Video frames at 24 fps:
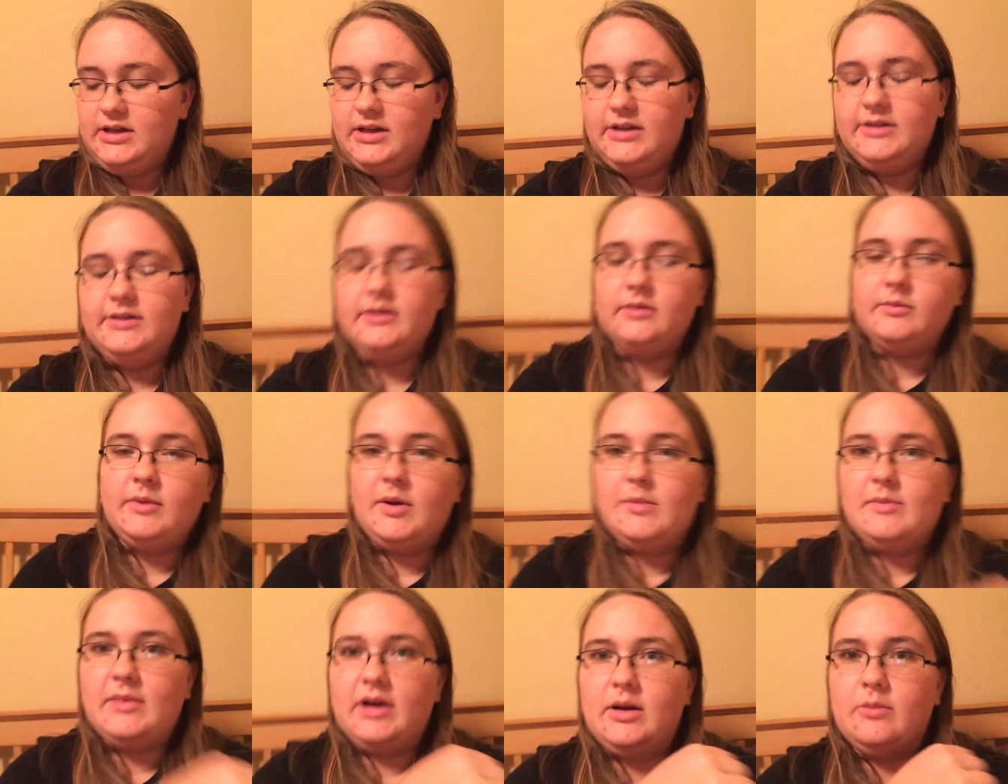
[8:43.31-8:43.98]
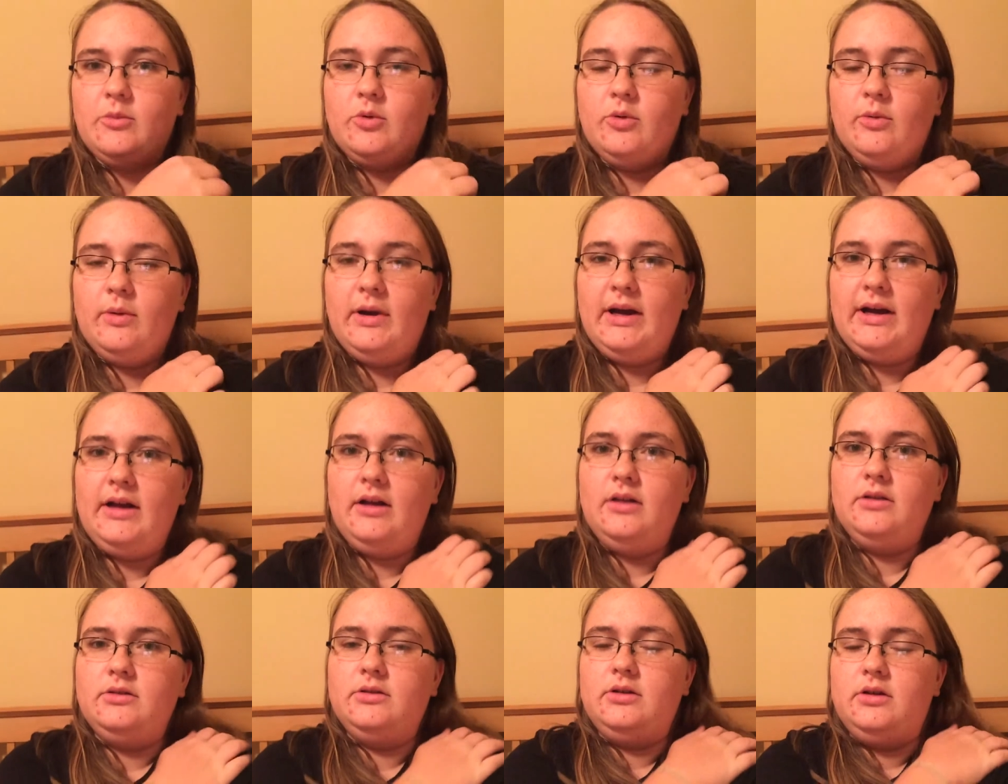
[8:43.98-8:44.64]
it took my mom a while,
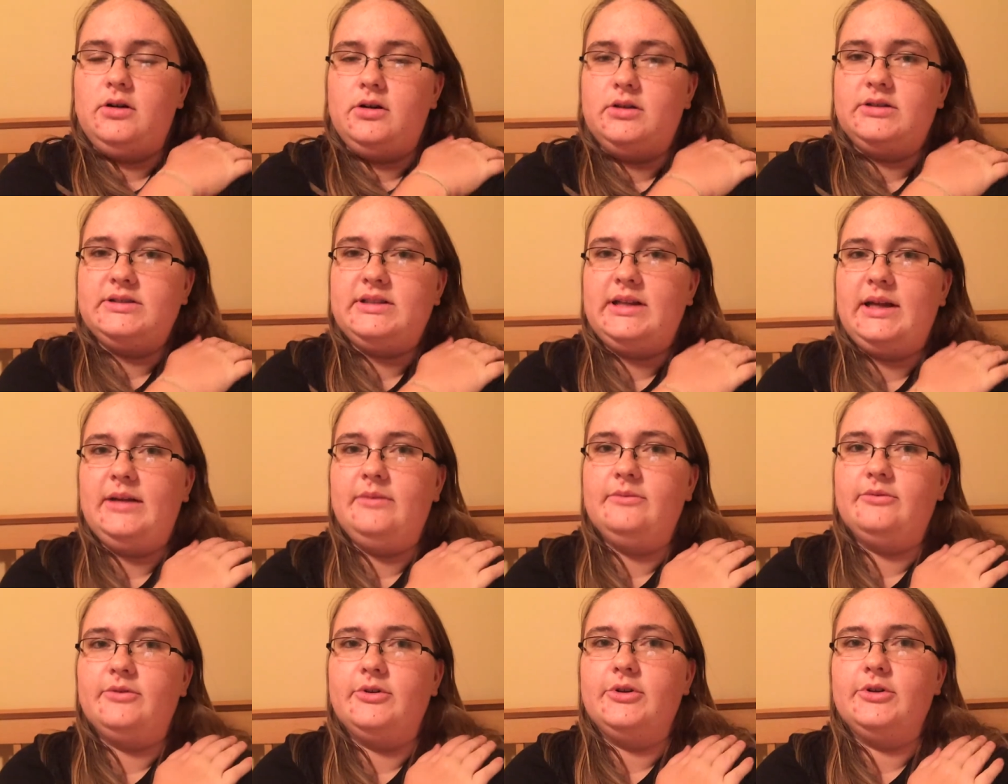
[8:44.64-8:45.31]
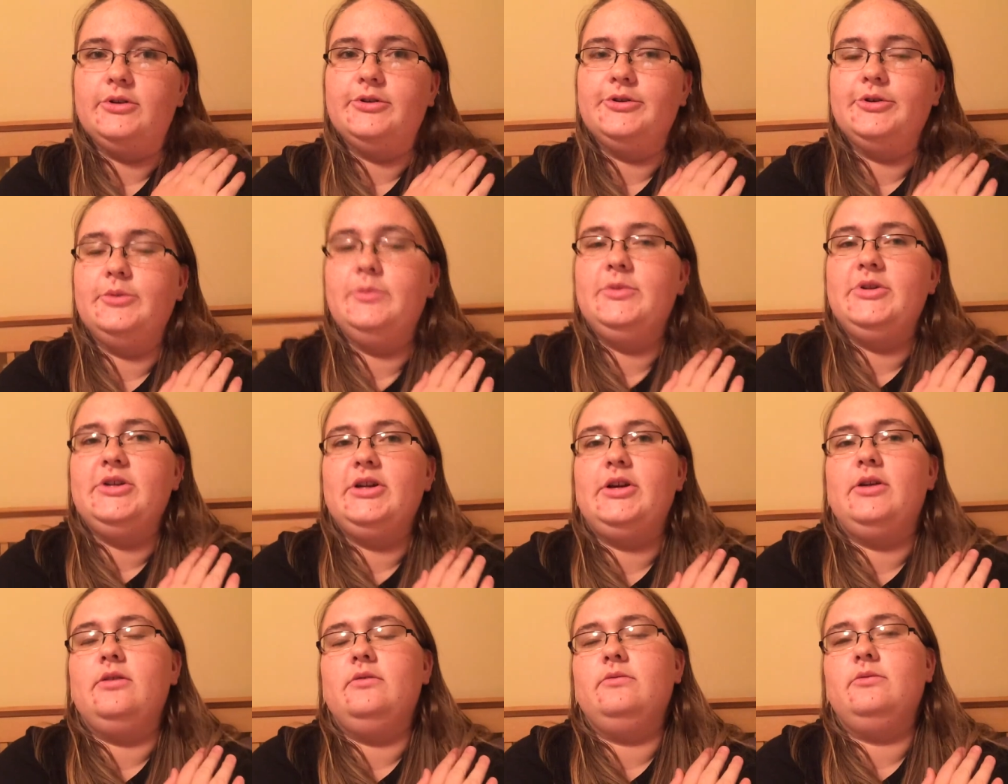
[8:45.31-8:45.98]
a long time for her to
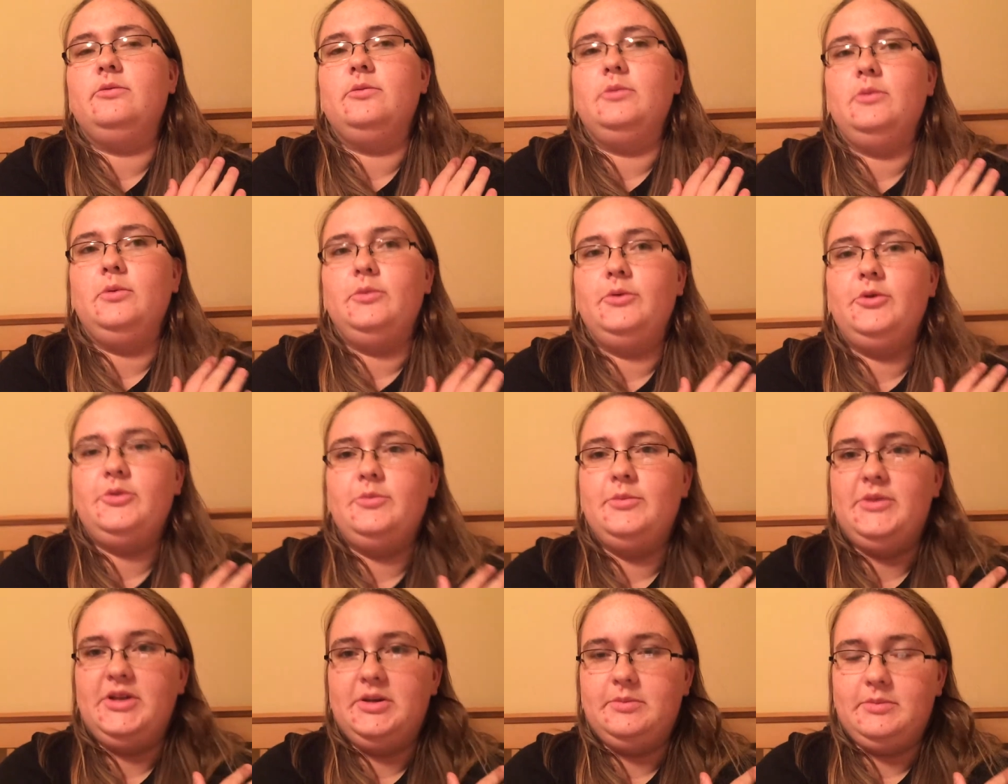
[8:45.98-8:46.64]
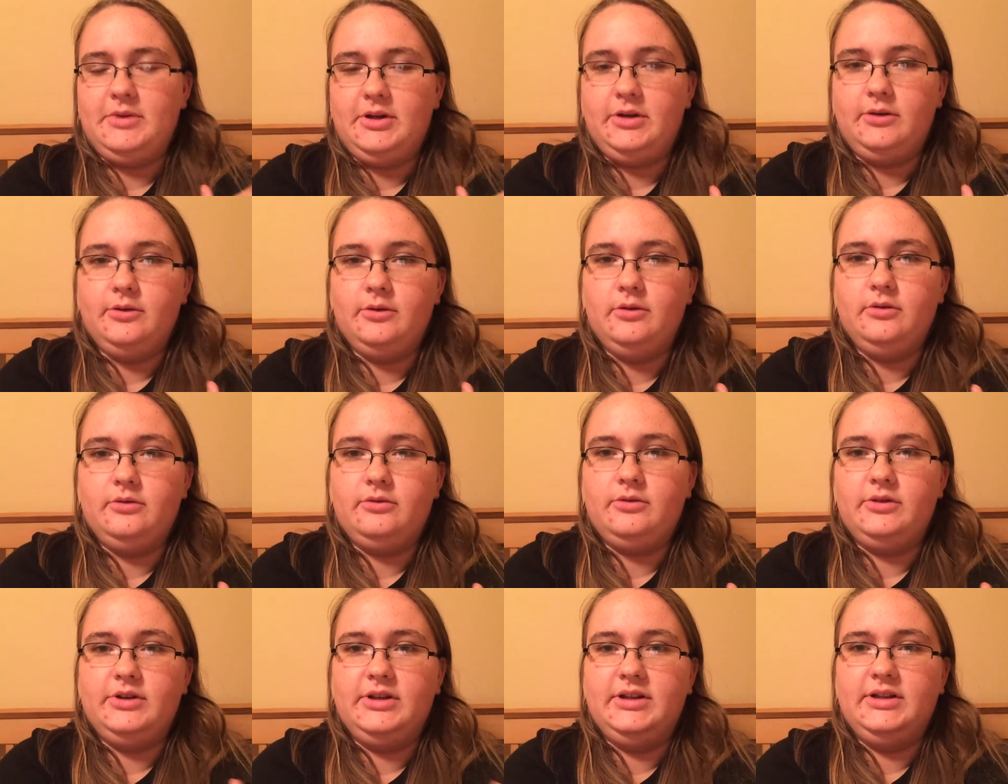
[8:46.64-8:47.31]
be comfortable with me and my
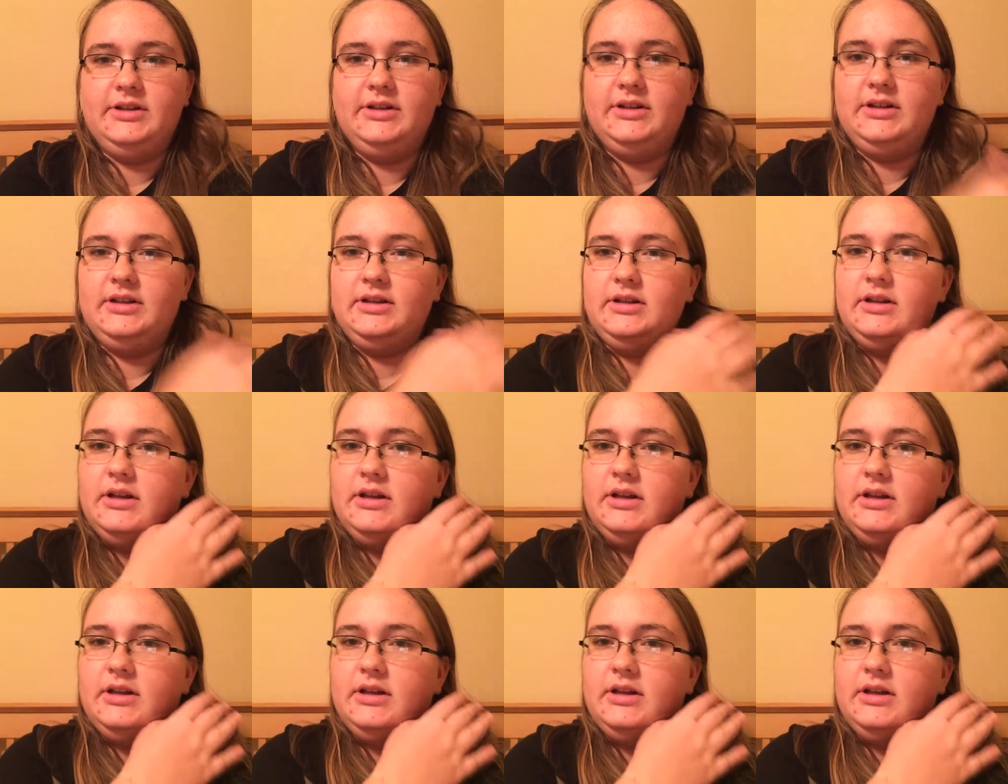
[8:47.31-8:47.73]
girlfriend.